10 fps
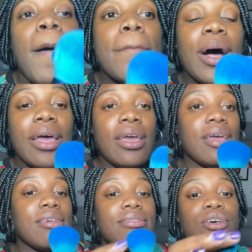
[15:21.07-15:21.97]
but it
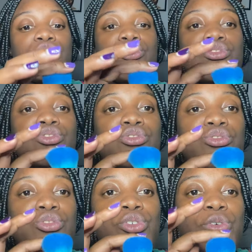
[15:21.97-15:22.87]
is
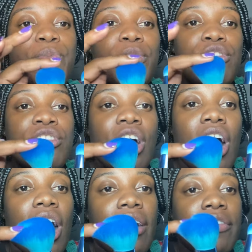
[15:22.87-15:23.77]
super
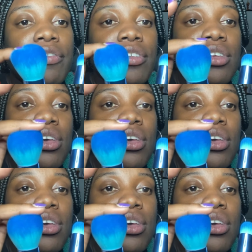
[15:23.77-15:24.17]
soft,